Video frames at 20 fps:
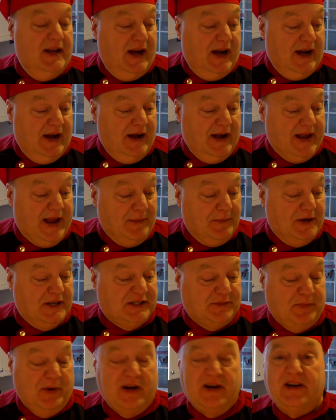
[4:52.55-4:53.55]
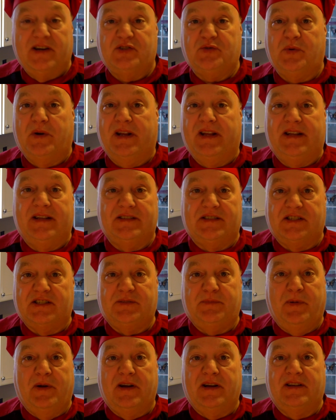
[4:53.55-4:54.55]
Uh, I got my asparagus ready because
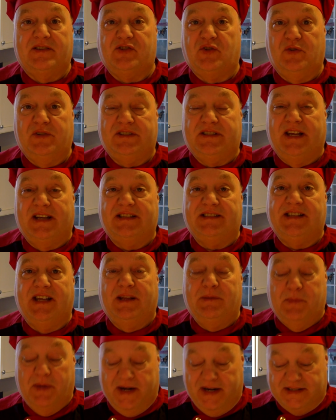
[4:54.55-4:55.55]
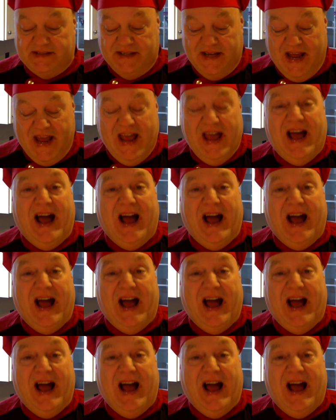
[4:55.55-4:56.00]
asparagus only takes 10 minutes.